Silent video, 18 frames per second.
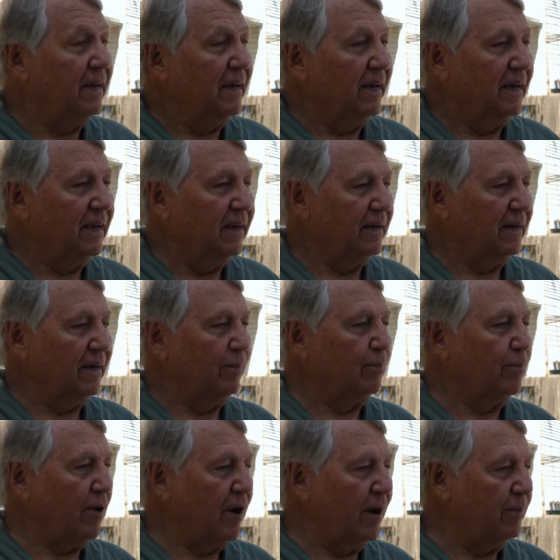a
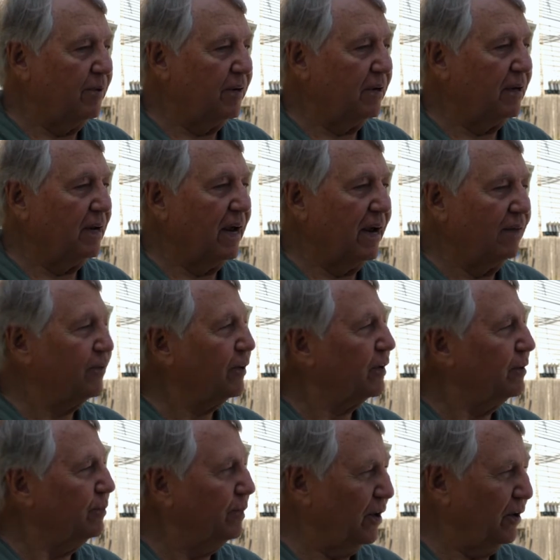prominent
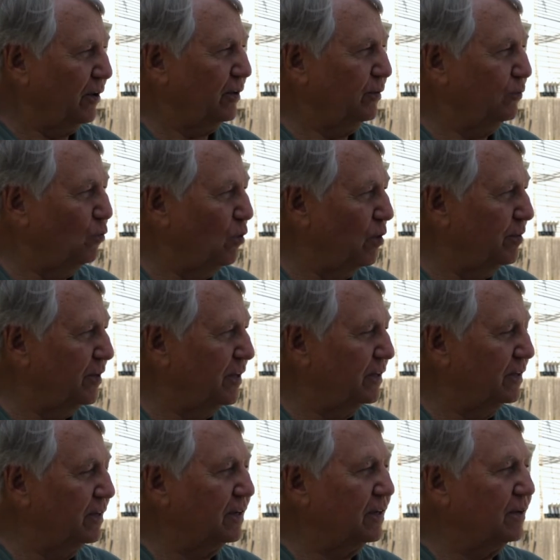African American woman
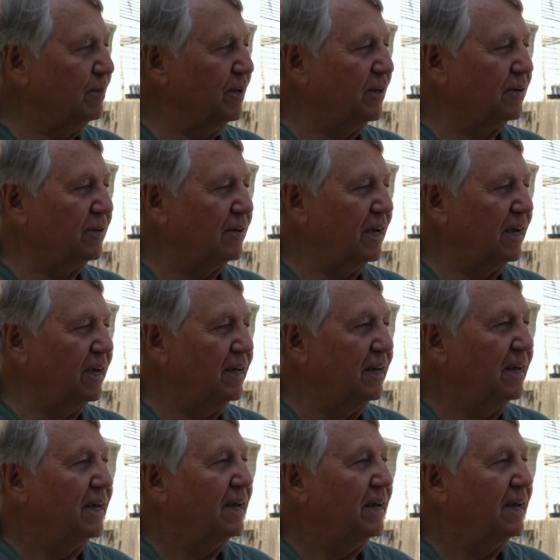in the community.